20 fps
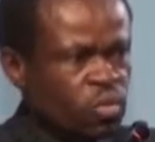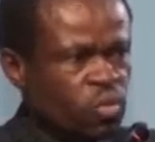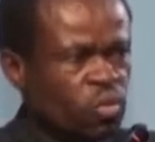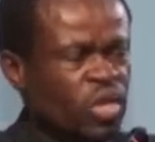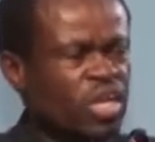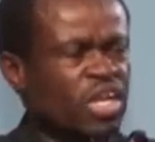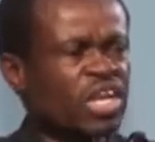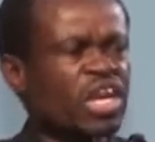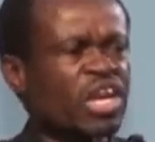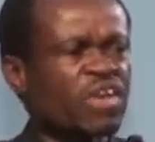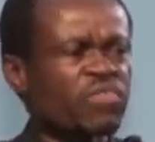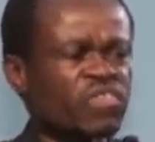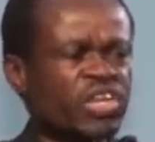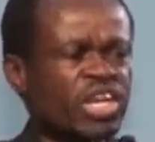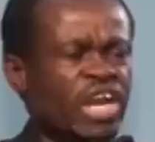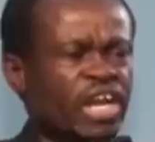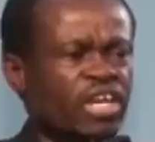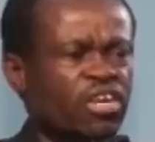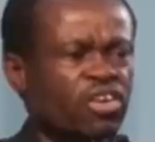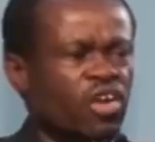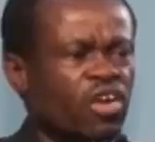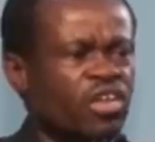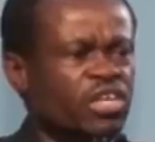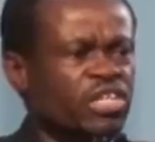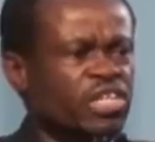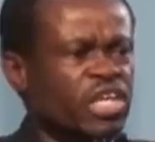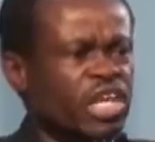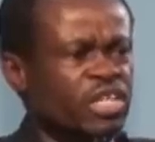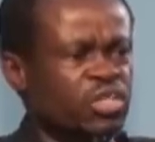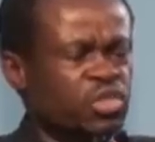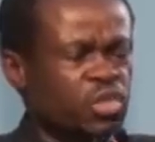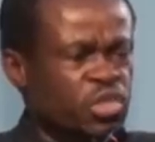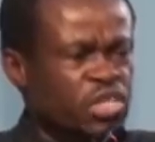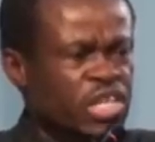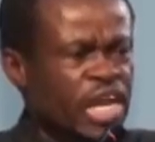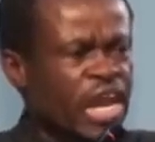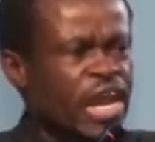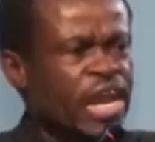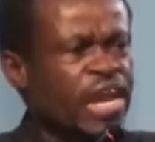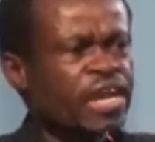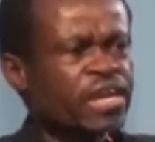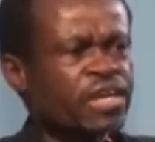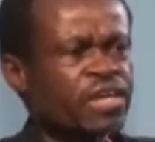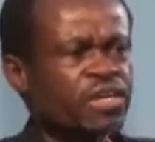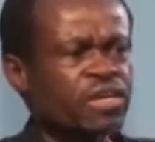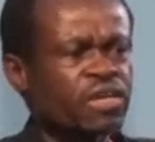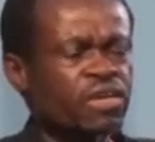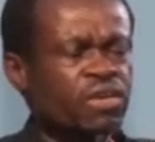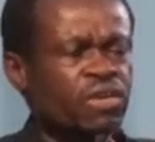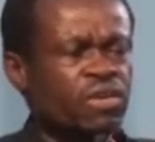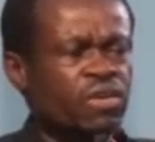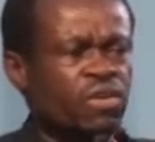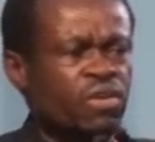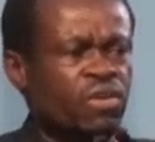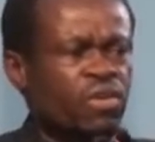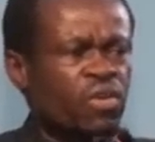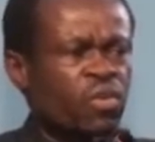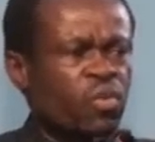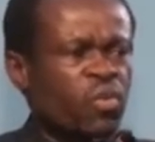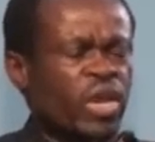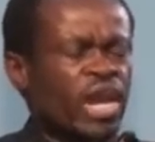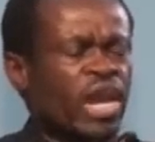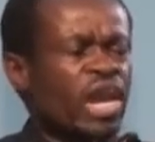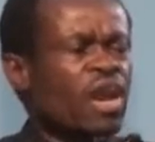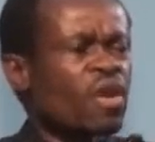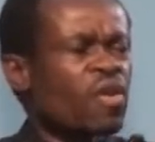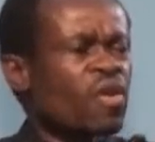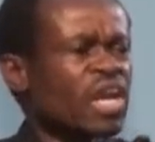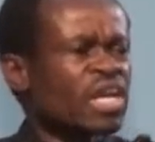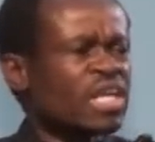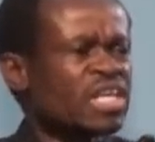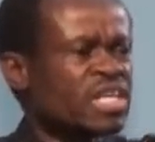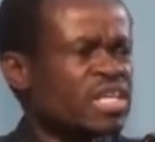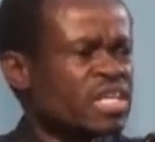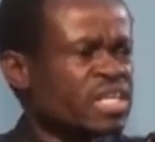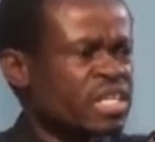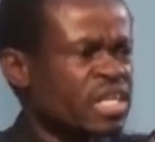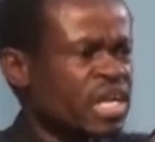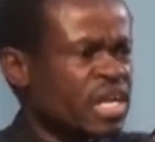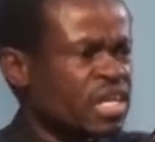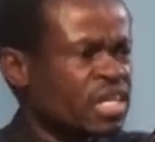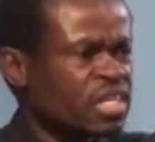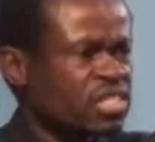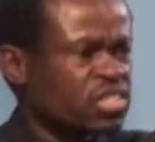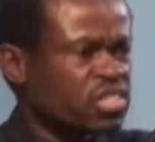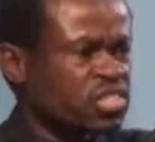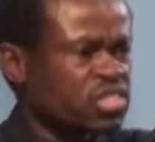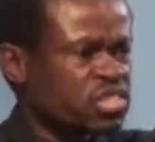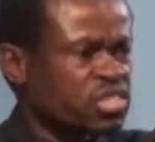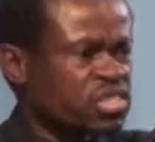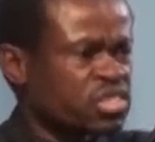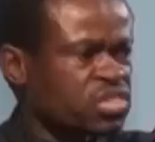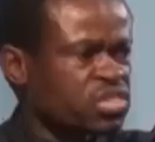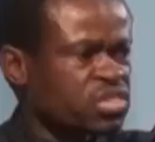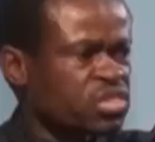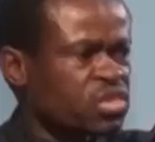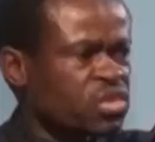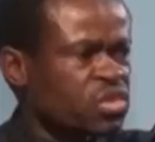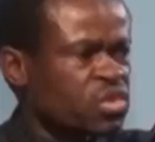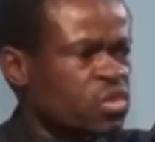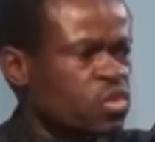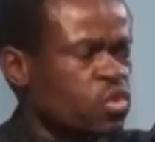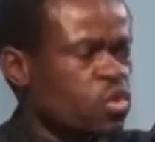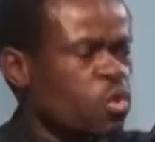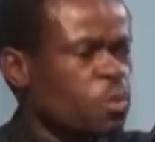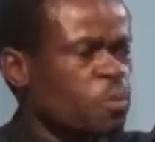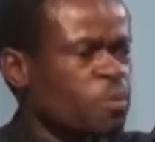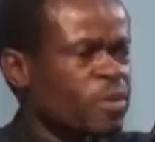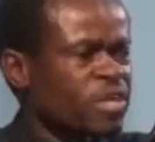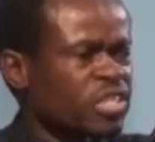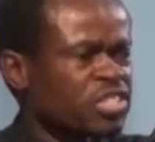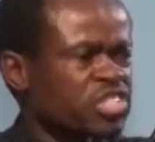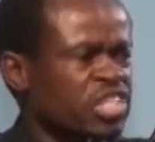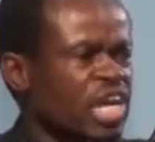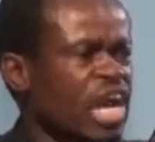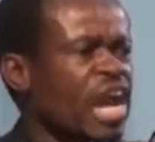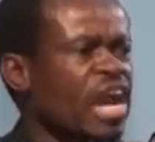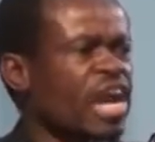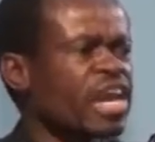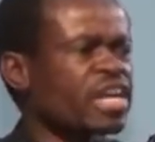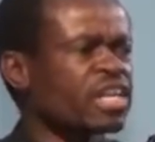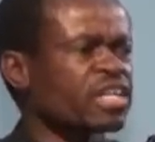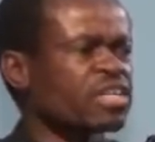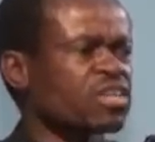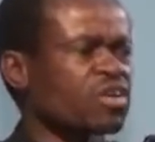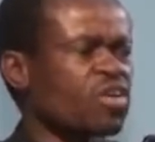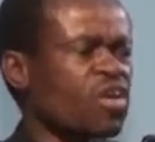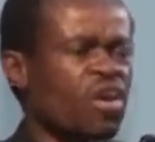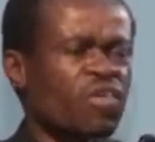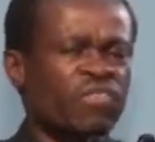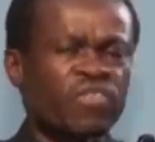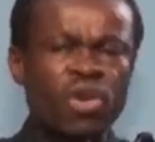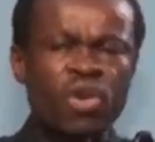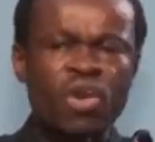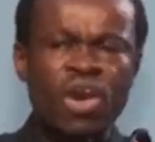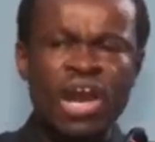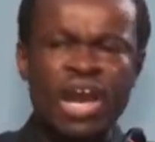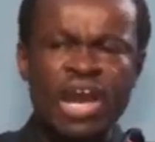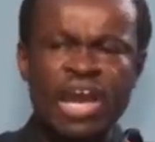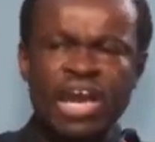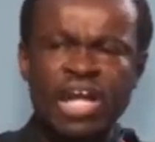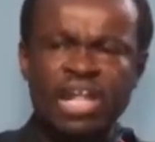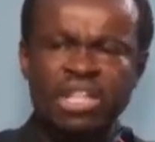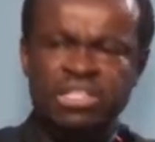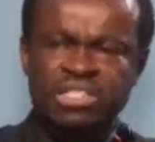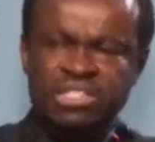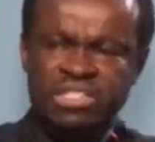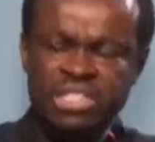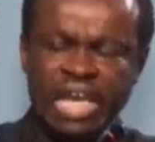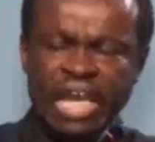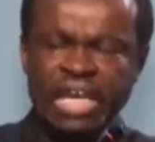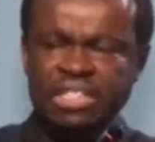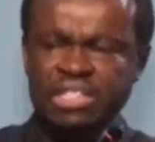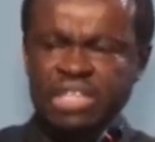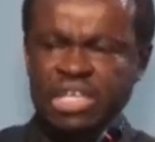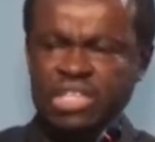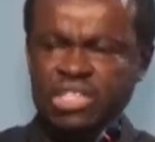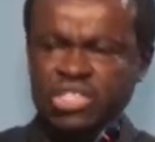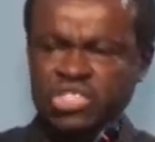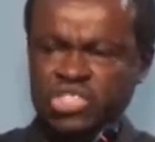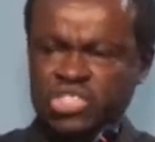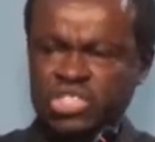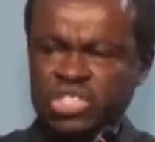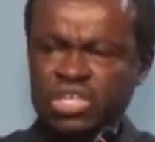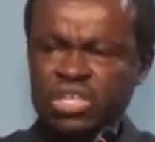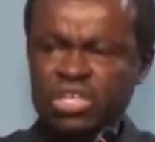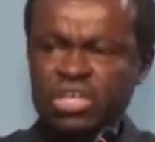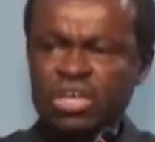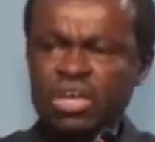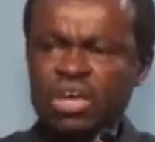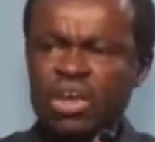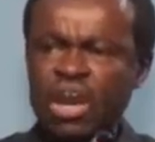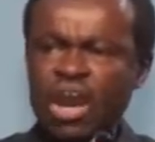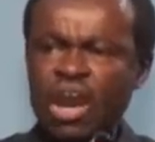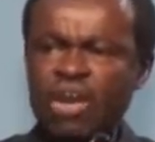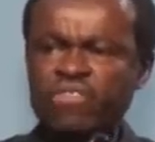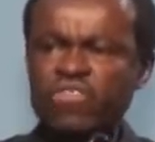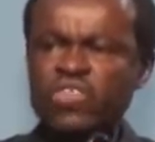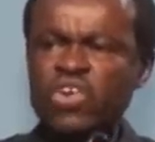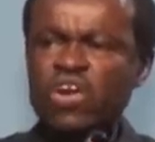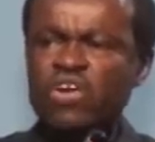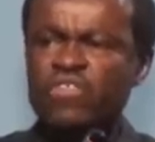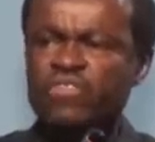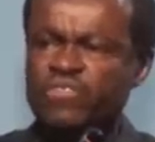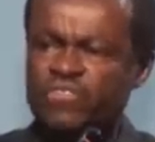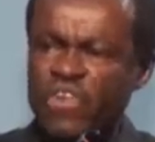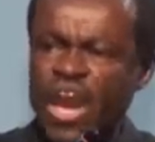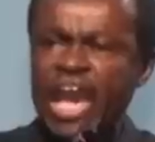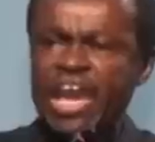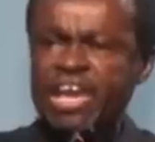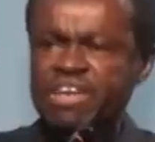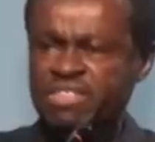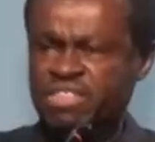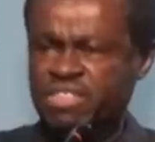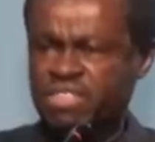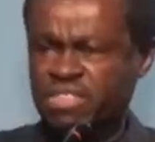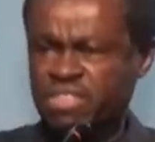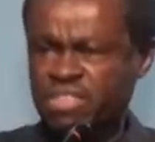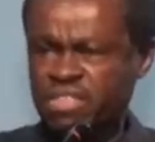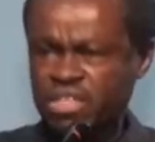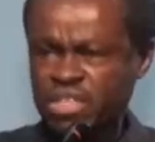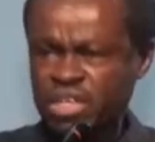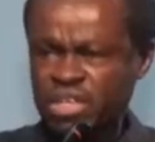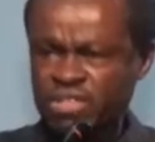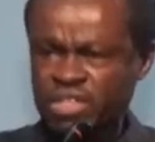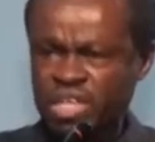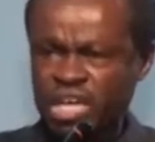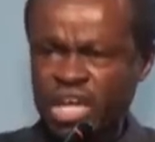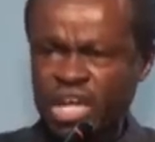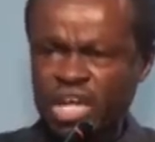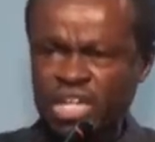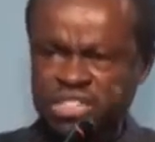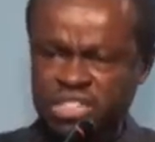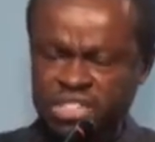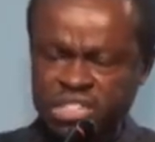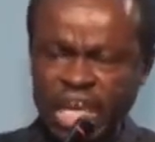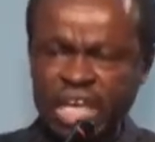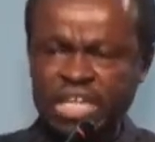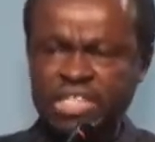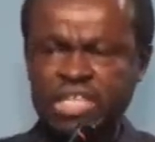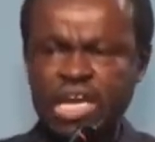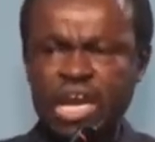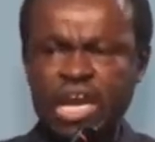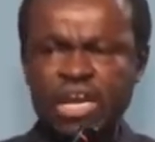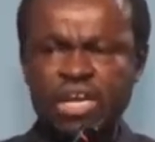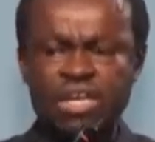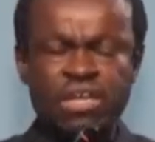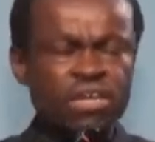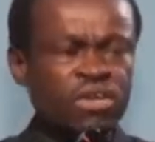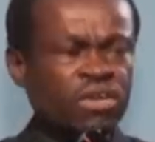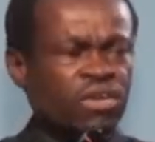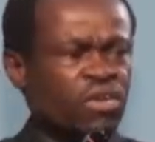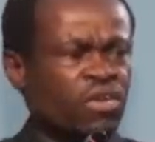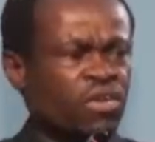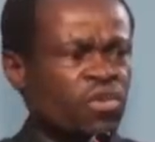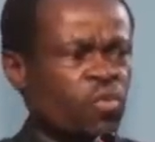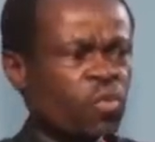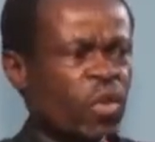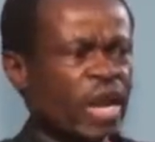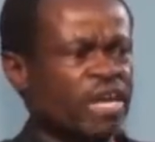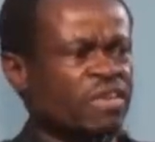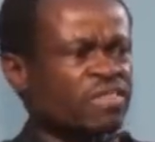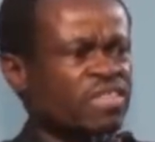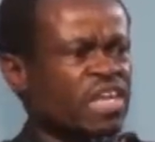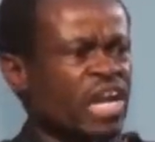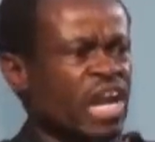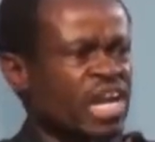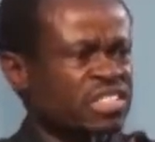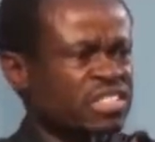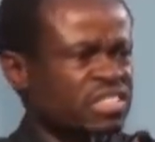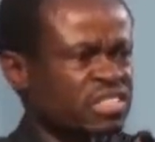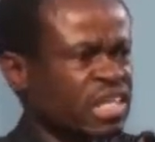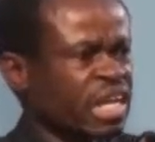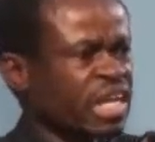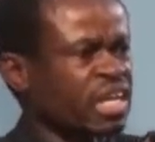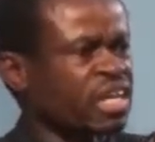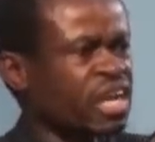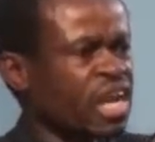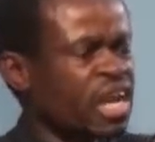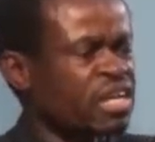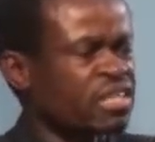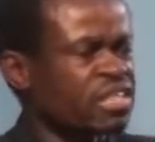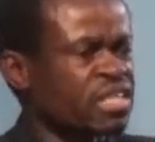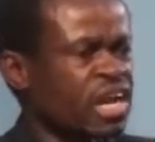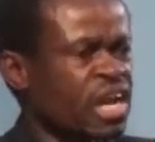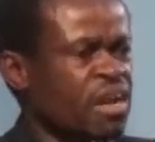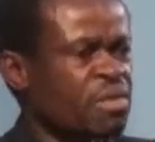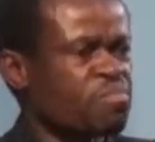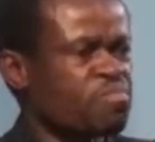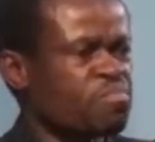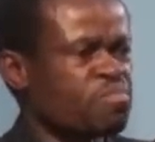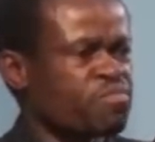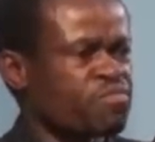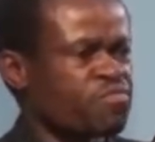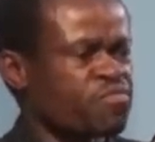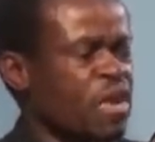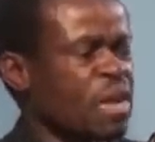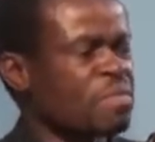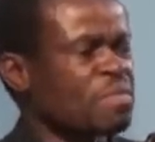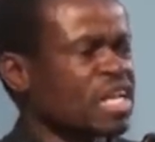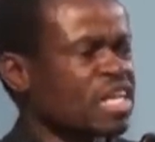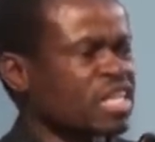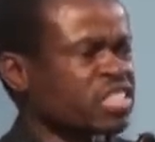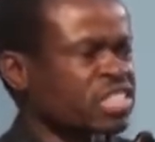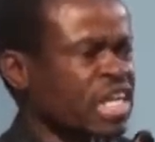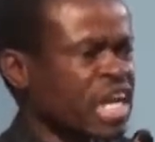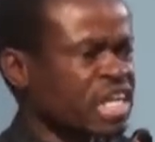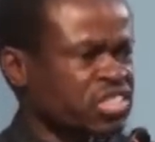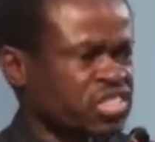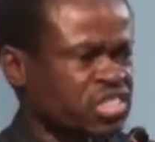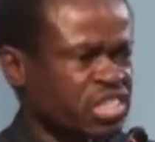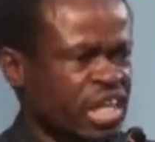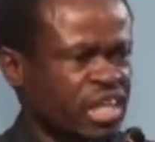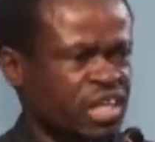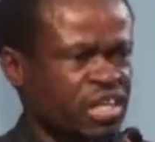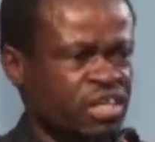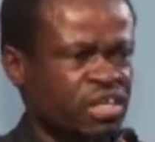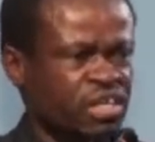We live in a continent today where our leaders who preside over our health sectors have no faith in the health sector. When they are sick and their families are sick,